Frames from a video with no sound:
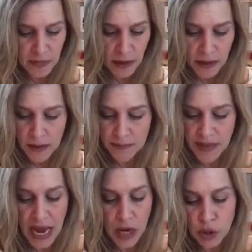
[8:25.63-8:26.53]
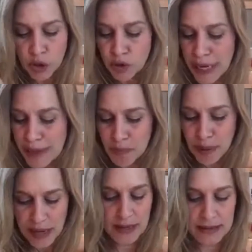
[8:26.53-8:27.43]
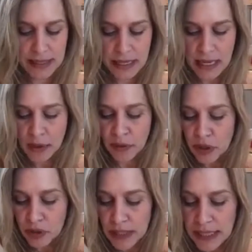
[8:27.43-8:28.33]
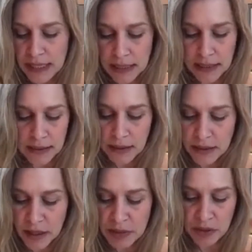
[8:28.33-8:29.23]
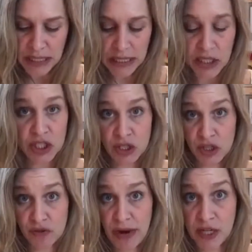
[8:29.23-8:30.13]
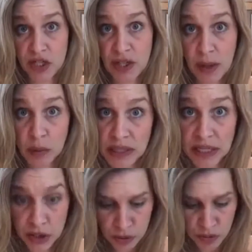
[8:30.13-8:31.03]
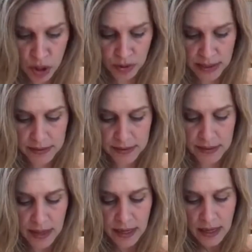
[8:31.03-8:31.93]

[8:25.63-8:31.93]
How to create buzz, and how to create a communication strategy that will get you noticed.